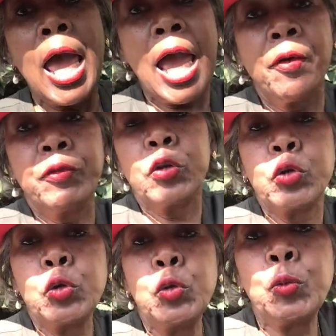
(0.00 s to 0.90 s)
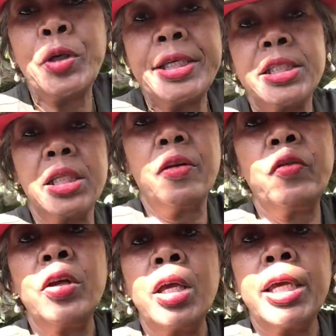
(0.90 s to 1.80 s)
After 2 weeks
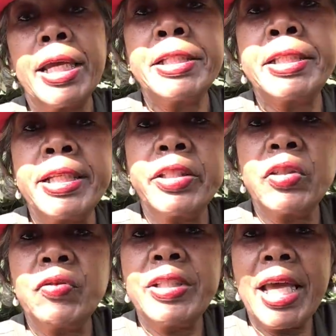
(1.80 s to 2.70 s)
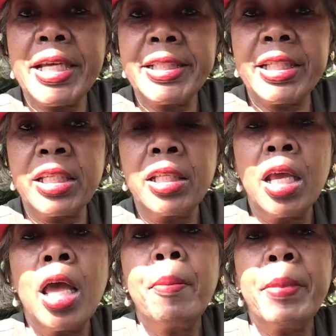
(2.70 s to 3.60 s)
of extensive testing,
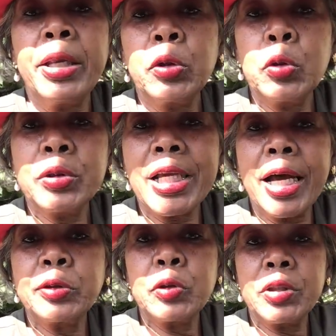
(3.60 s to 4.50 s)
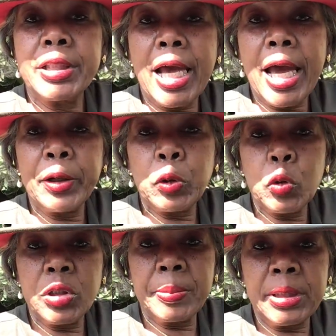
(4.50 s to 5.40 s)
medical doctors
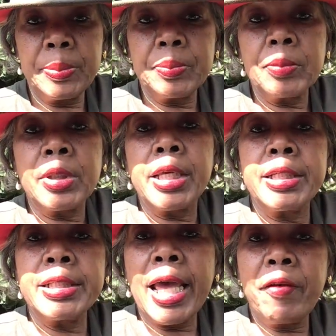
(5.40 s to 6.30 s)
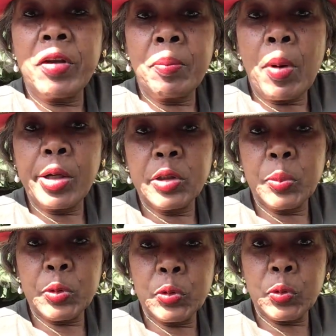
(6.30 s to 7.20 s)
diagnosed me as having
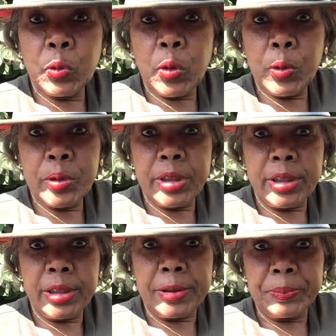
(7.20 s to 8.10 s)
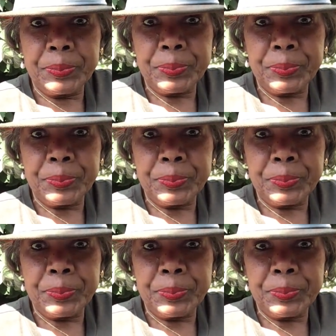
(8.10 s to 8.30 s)
multiple sclerosis.